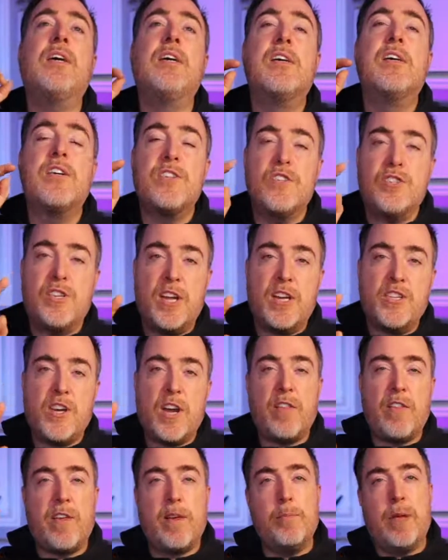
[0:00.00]
Change how
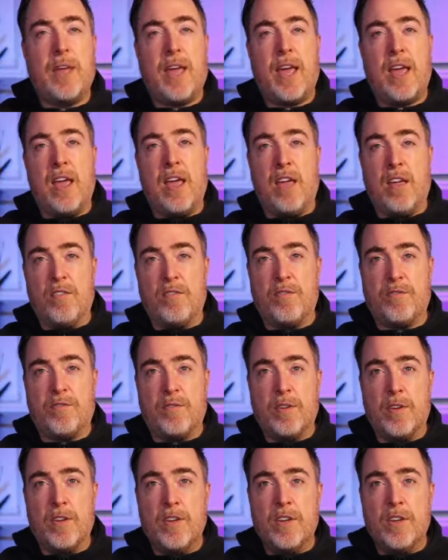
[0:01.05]
they behave.
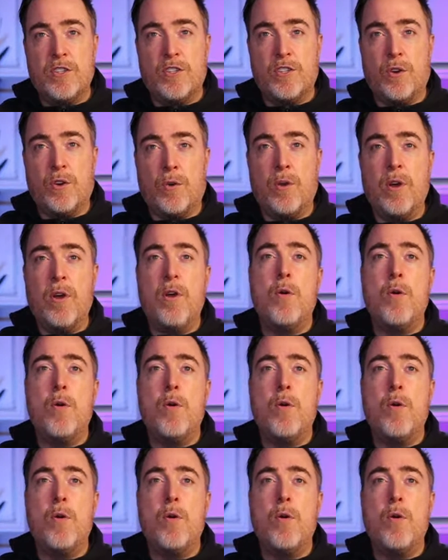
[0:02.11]
So